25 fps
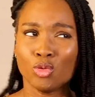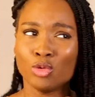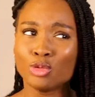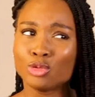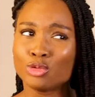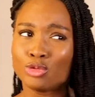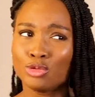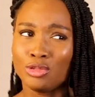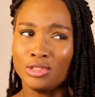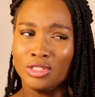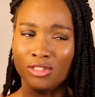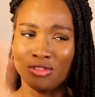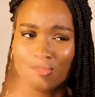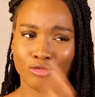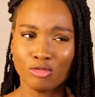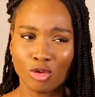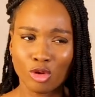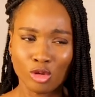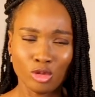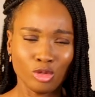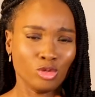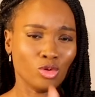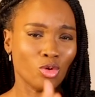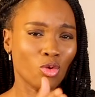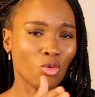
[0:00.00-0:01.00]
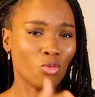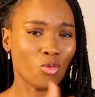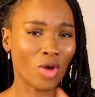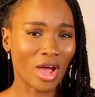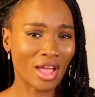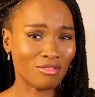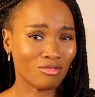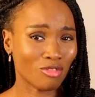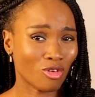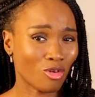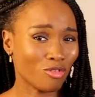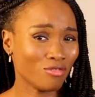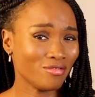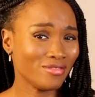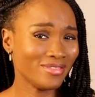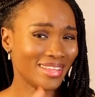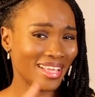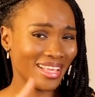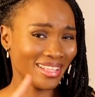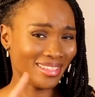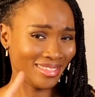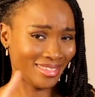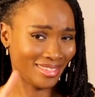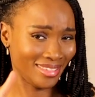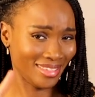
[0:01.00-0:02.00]
You want to divorce your wife of
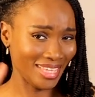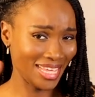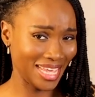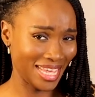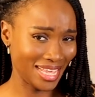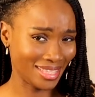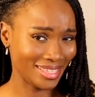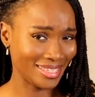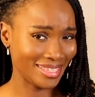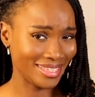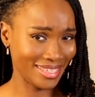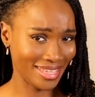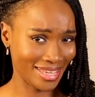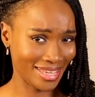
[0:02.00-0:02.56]
38